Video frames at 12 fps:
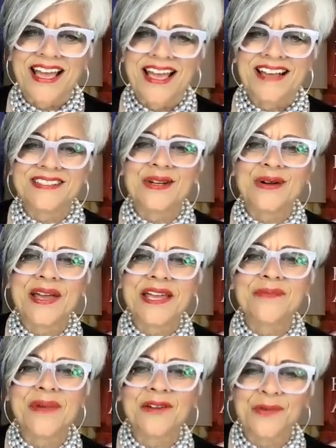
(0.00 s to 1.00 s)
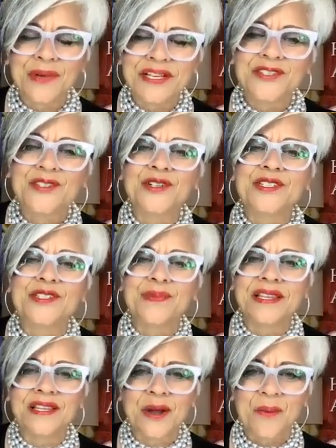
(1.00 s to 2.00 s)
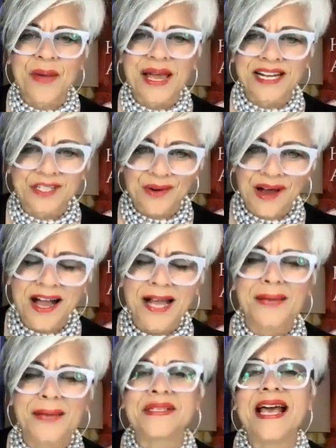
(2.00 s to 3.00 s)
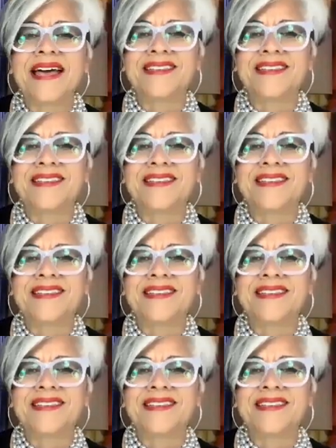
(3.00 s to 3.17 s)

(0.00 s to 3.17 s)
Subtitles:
And so in my research with the nomadic tribes,